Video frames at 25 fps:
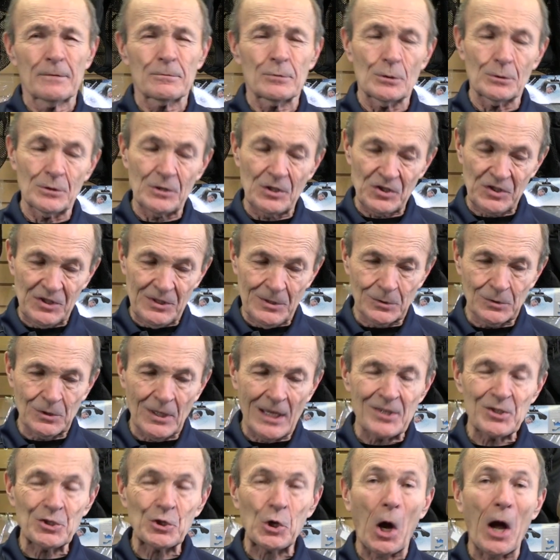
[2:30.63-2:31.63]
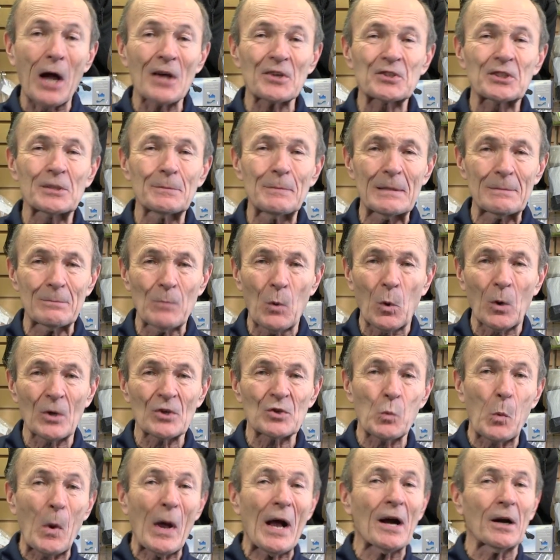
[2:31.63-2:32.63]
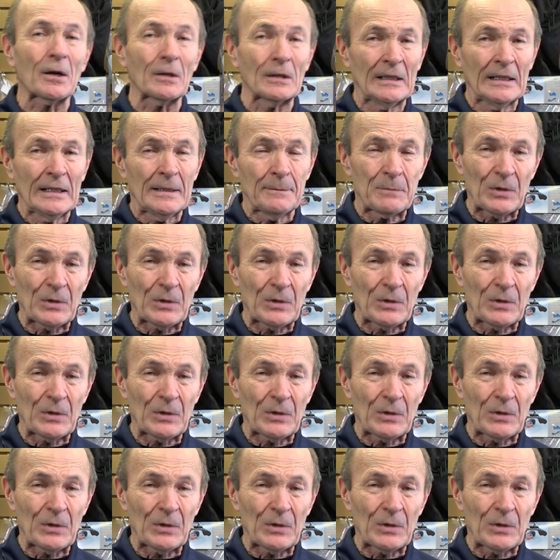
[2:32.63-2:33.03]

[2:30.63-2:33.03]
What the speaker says: Usually steel tanks cost a bit more as well